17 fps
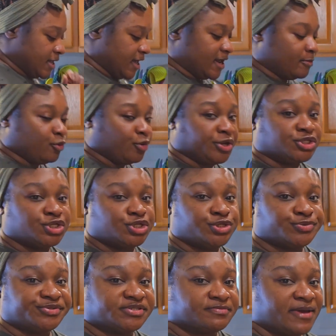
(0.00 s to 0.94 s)
And I'm going to
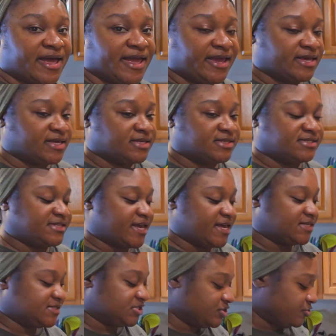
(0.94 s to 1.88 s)
use my
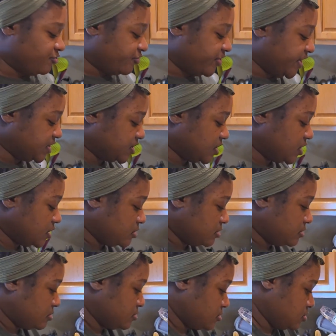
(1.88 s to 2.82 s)
zest
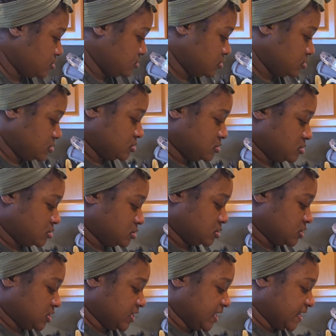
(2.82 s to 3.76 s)
grater
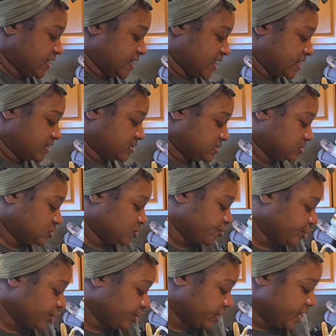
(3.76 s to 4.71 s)
to get that.
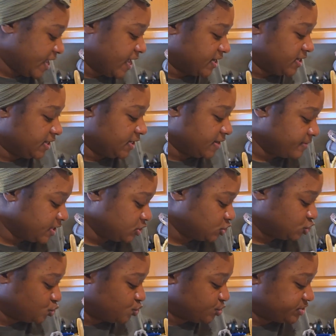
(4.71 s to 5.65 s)
So we're going to add the
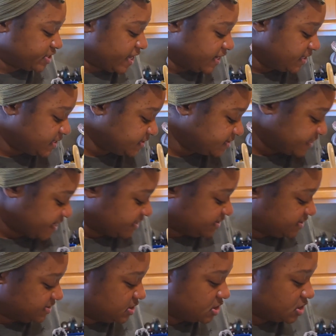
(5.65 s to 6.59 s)
lemon juice and the
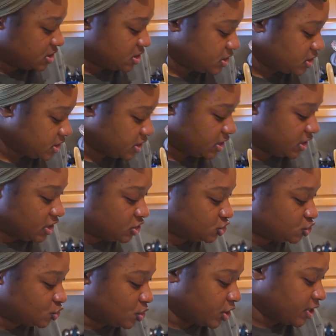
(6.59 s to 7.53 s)
zest
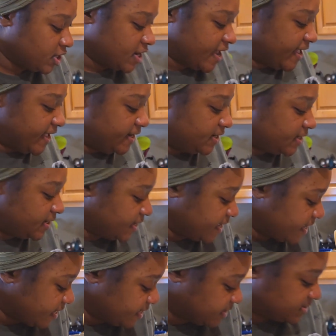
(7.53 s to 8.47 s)
into our 9
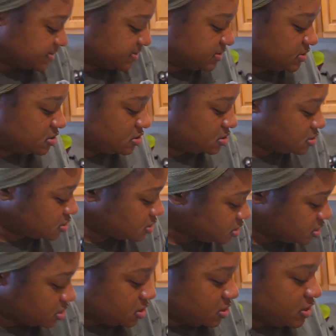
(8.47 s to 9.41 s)
eggs.
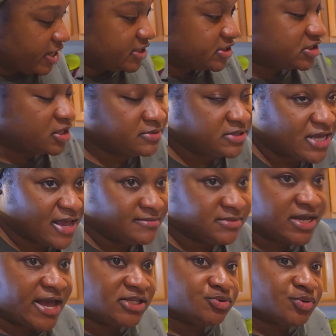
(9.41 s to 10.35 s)
And
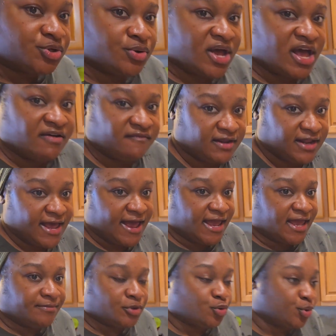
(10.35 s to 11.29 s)
sometimes, guys, when you have
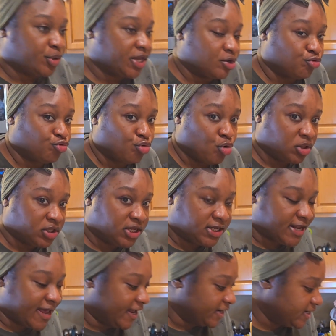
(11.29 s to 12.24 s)
lime, you can roll
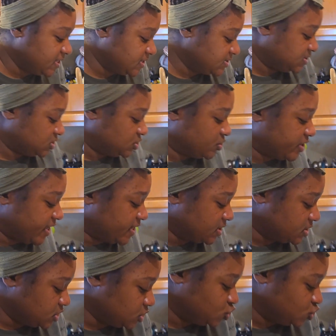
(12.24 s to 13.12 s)
it like this to get